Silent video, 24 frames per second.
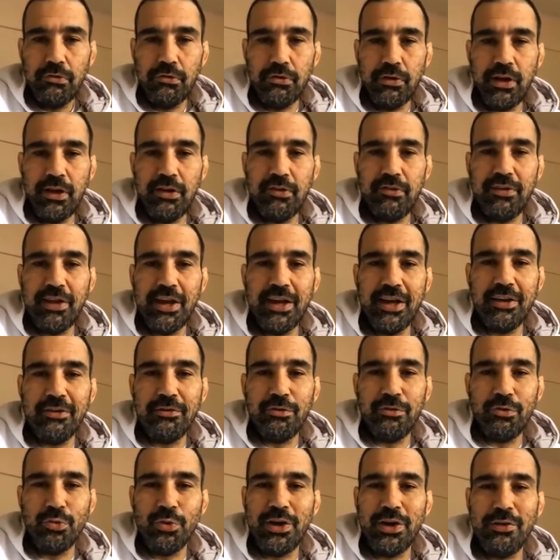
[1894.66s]
So that is
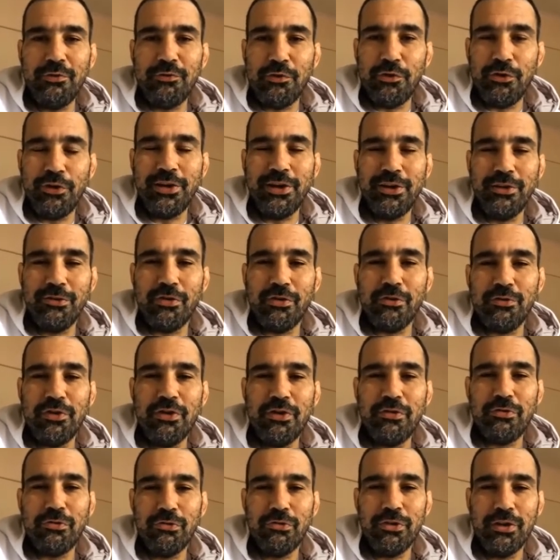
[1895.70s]
like 24 years of
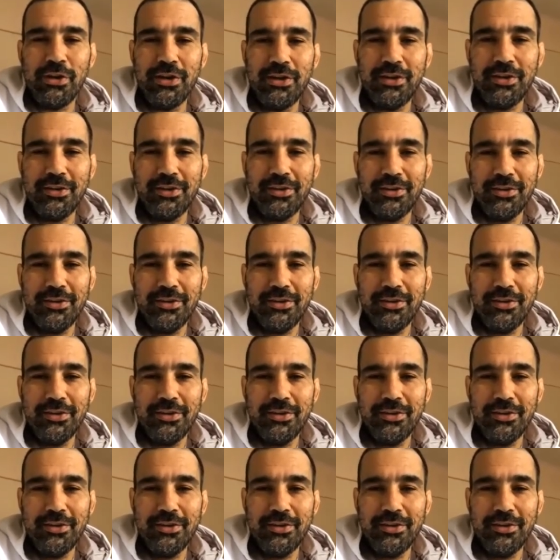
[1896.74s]
history.